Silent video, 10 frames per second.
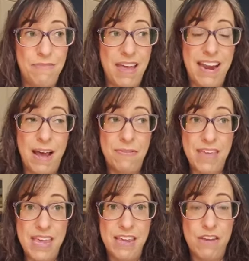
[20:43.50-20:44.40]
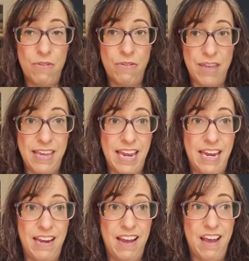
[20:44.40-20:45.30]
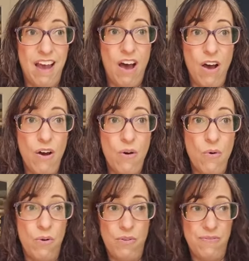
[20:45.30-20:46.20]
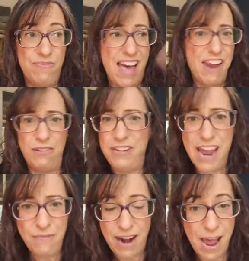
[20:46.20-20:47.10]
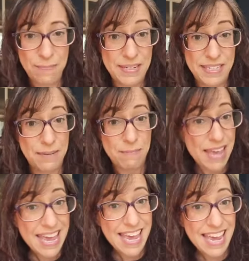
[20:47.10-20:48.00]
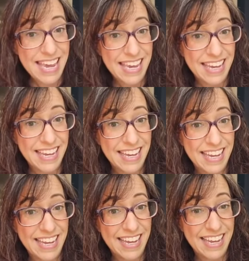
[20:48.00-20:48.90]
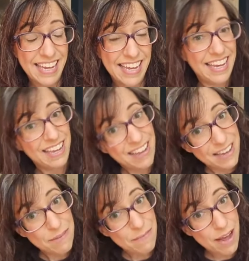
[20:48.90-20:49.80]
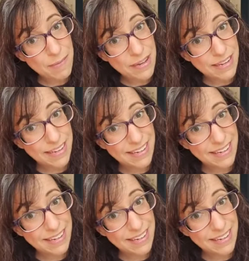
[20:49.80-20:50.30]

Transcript: and I think you're thinking, oh, well, that'll never happen to me. Mama.